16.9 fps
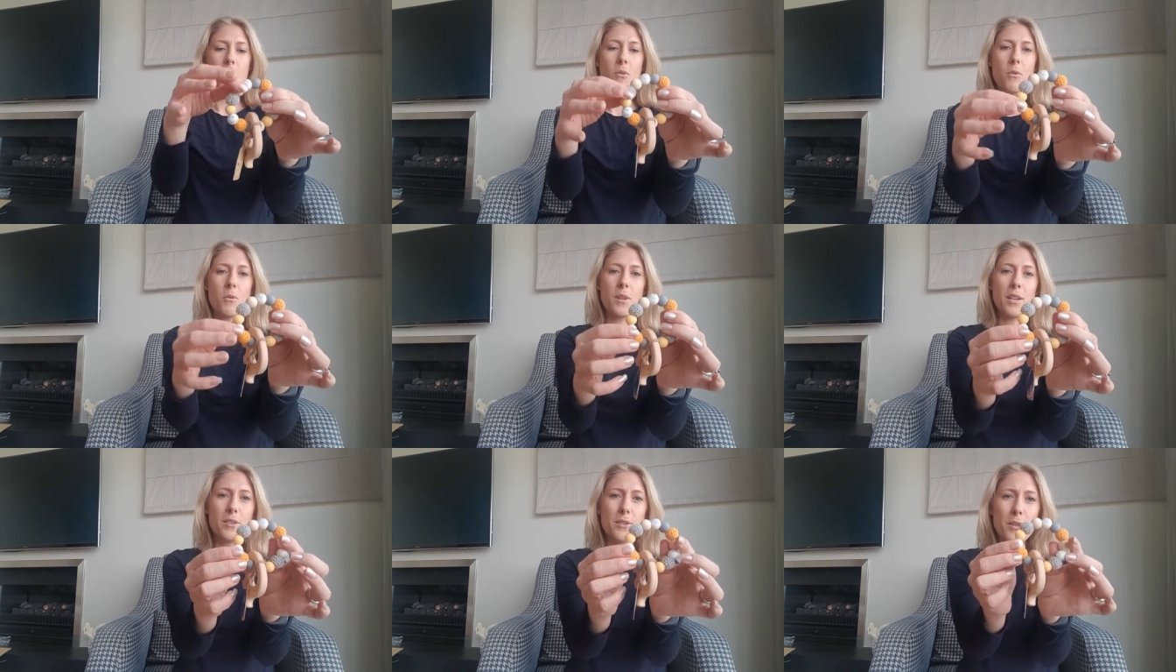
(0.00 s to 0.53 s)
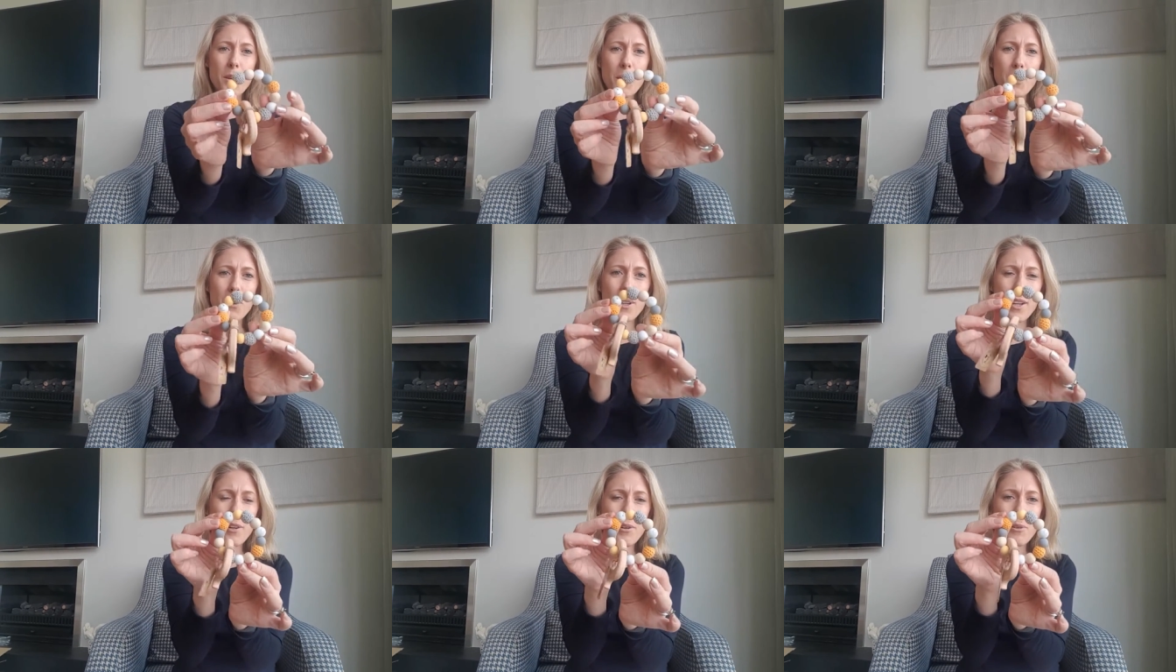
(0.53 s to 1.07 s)
all these
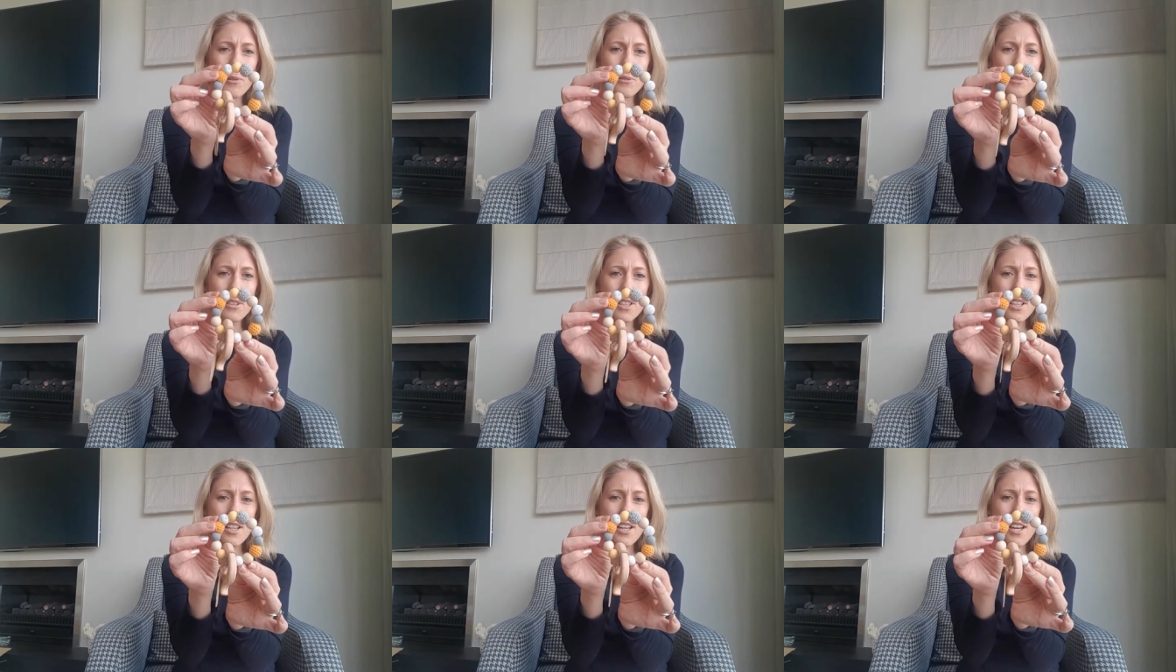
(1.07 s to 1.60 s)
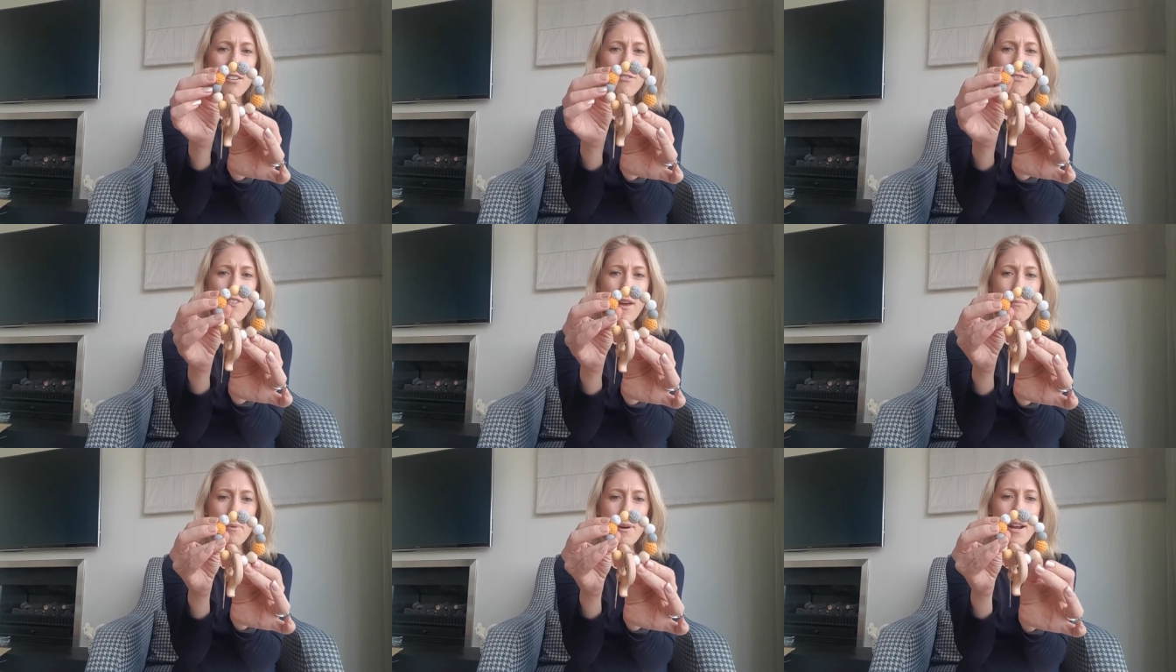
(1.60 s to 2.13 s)
cute little
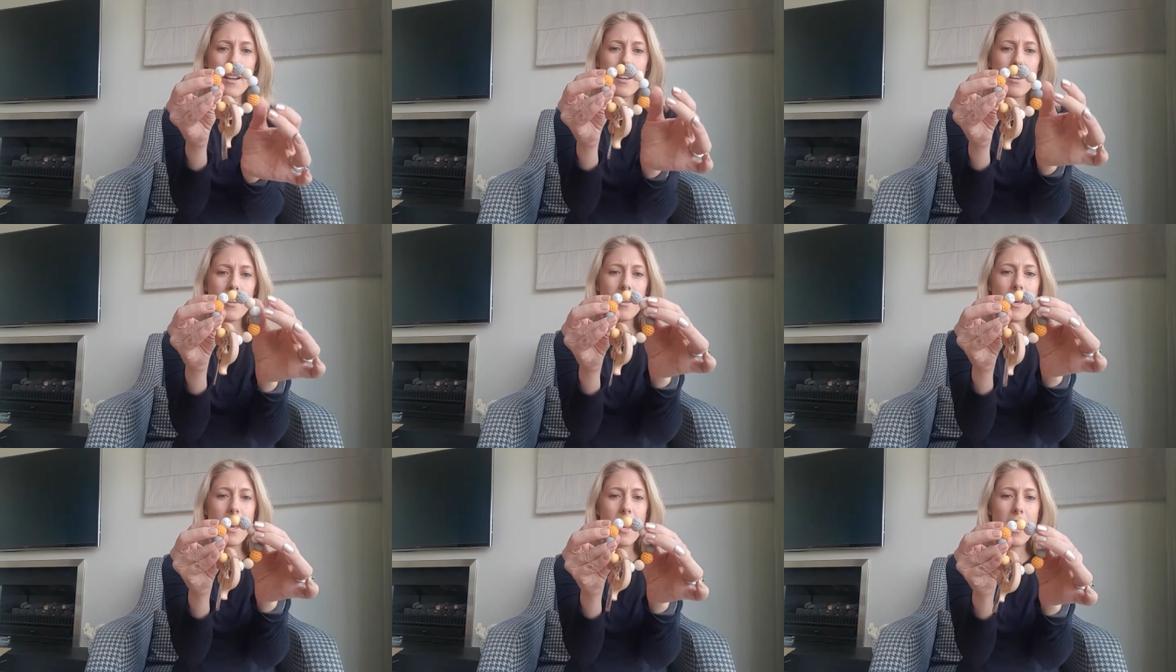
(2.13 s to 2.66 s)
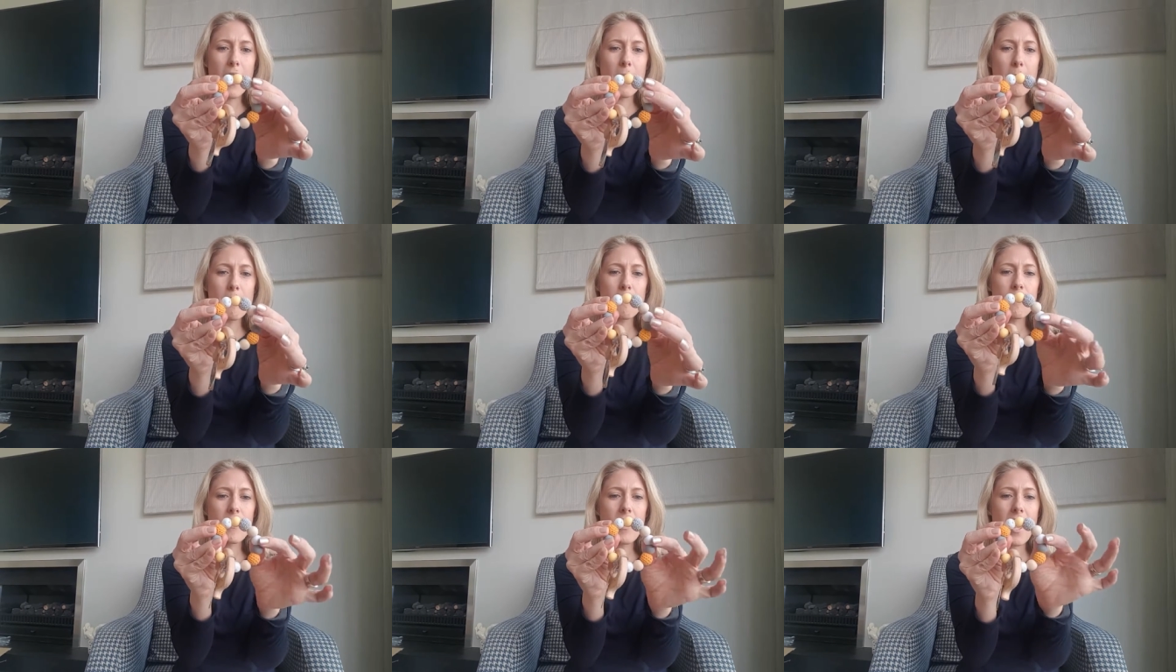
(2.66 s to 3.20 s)
fabric
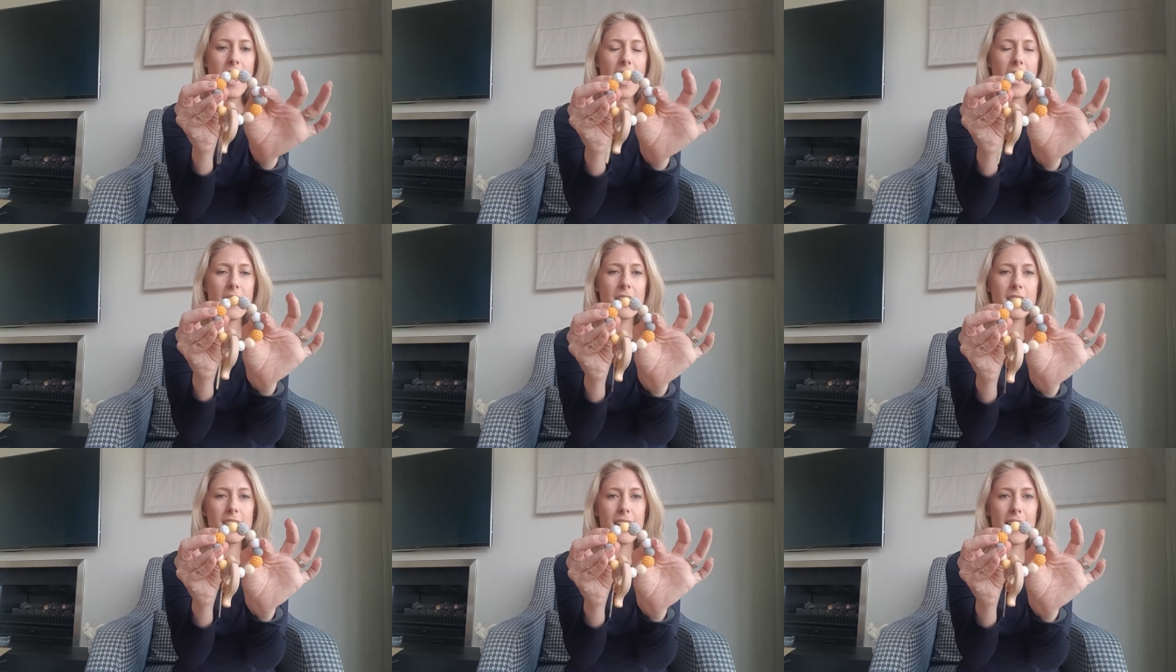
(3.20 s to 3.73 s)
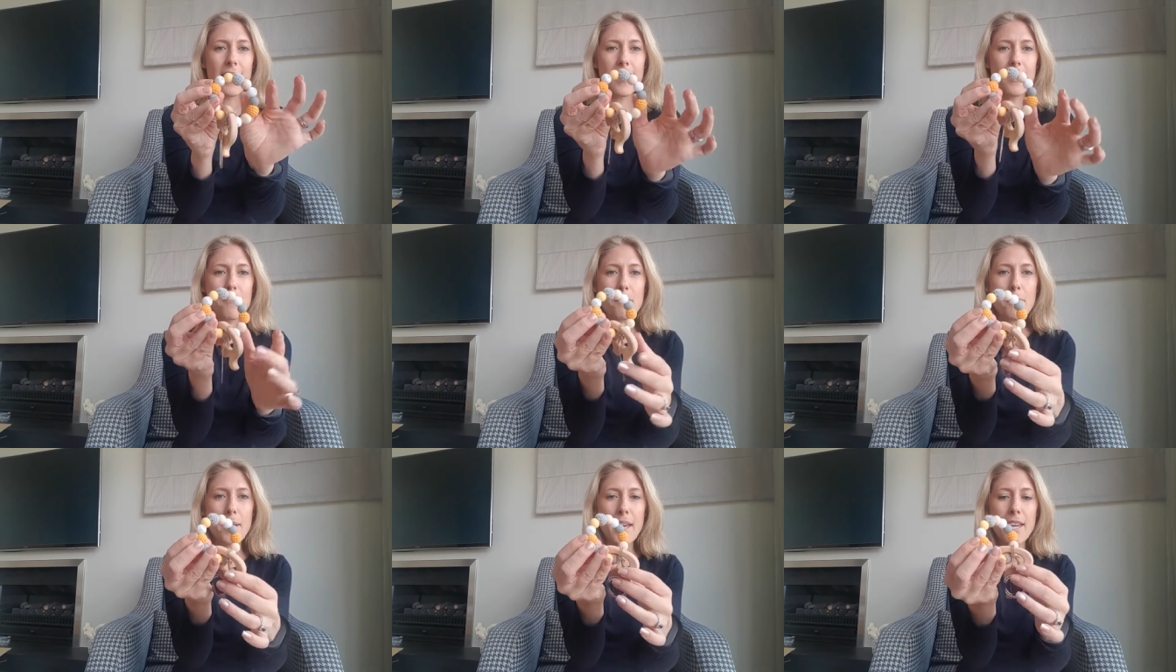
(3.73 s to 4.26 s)
um, and
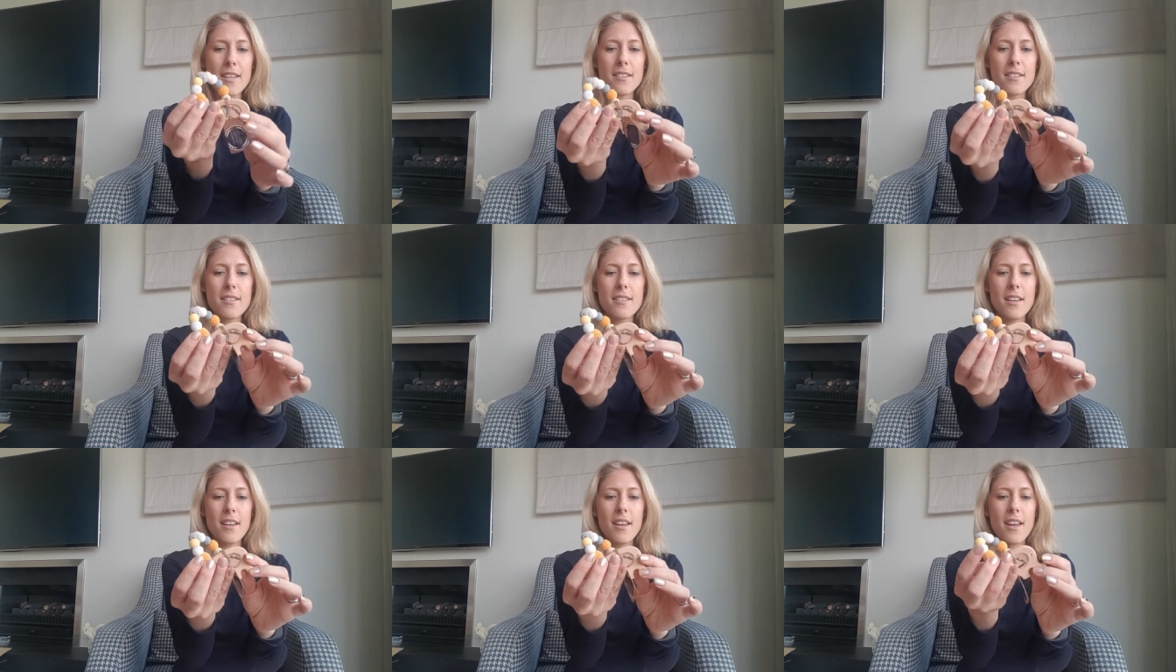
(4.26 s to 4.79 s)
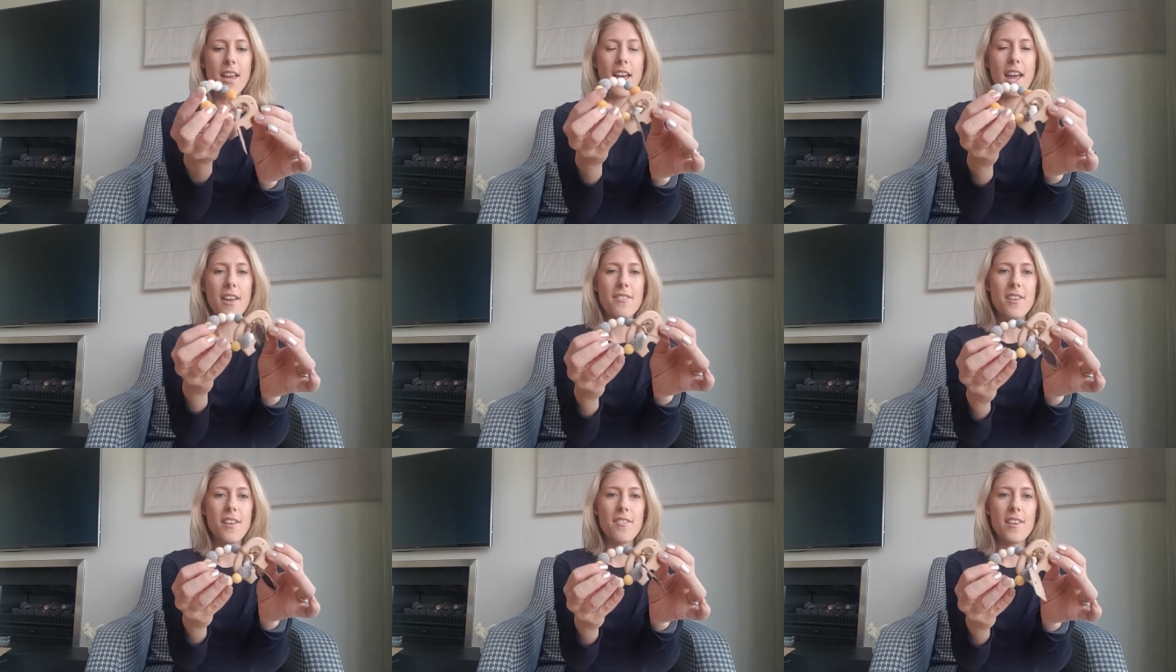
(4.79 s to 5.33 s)
silicon beads
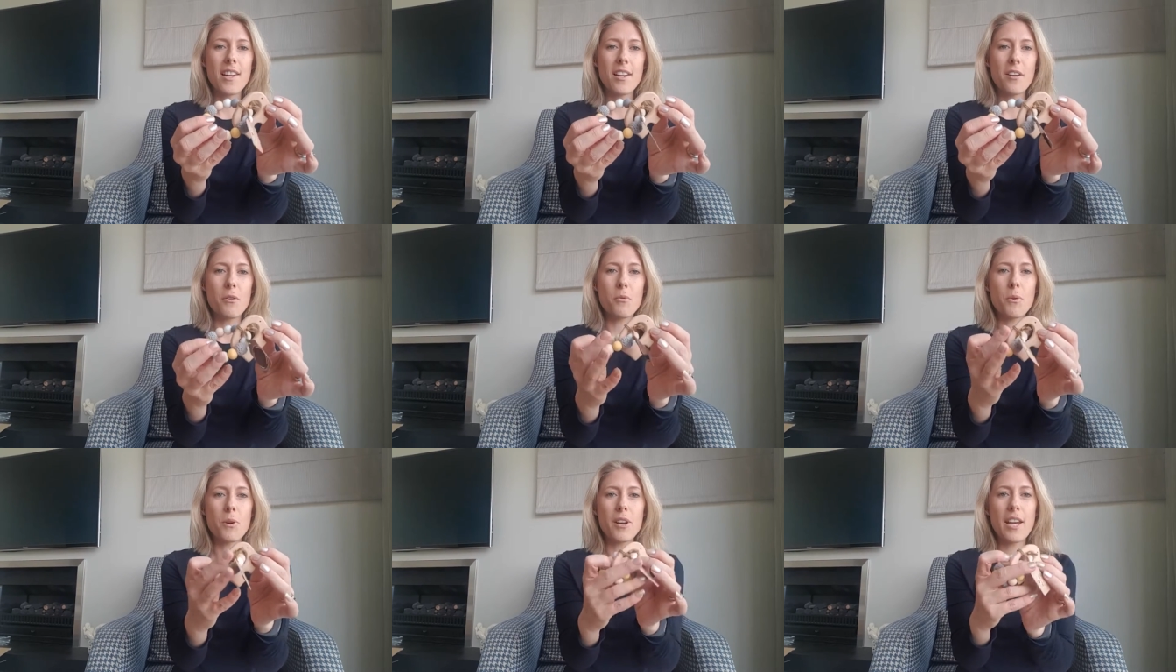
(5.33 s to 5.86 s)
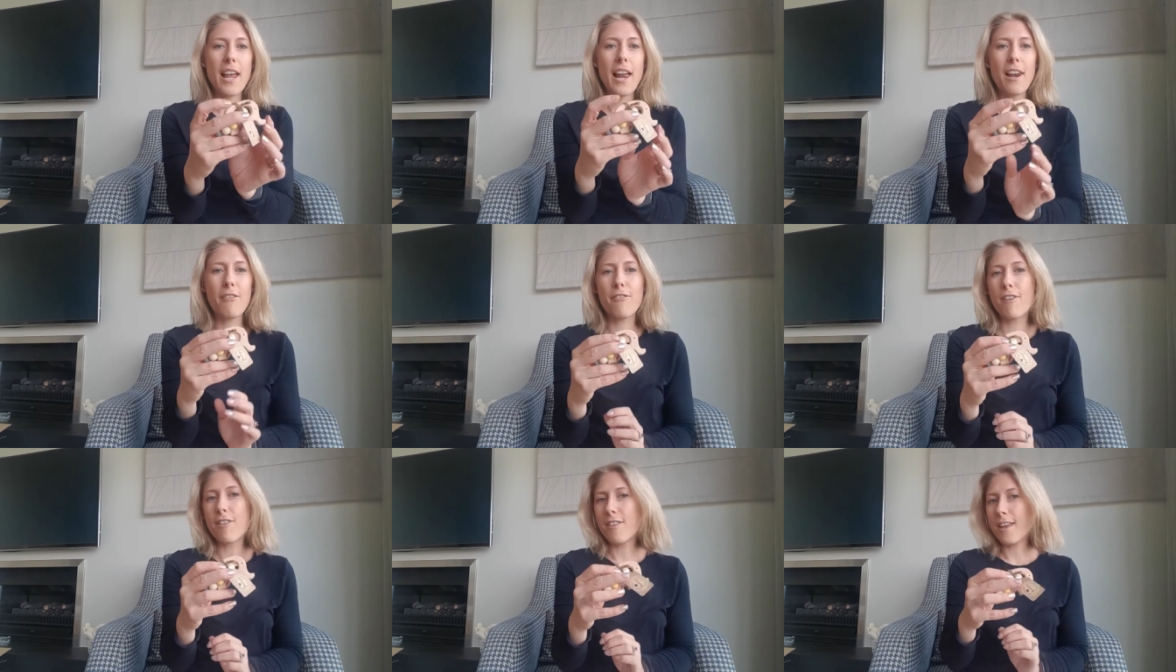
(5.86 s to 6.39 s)
and then the little wooden
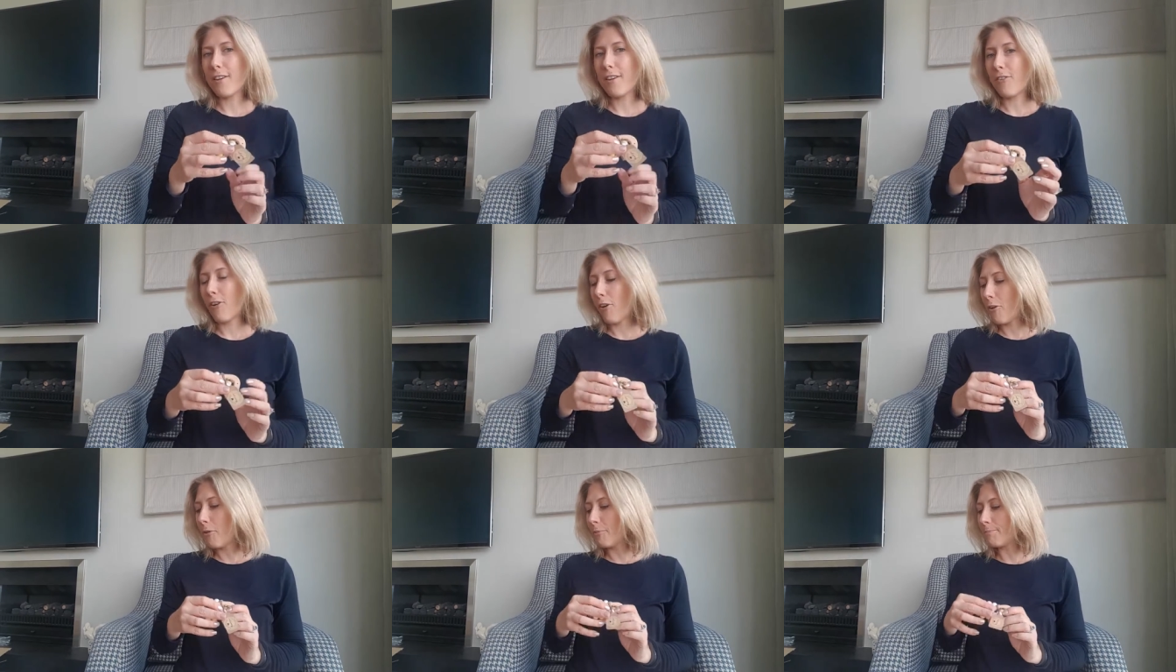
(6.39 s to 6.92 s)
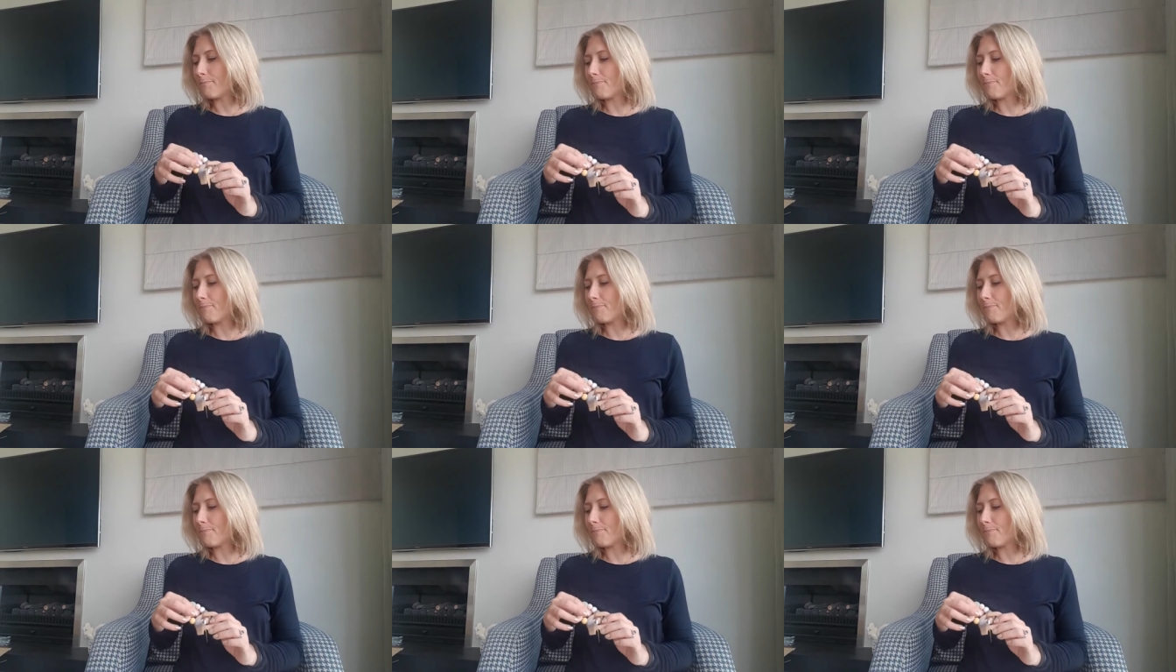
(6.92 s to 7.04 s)
elephant there too.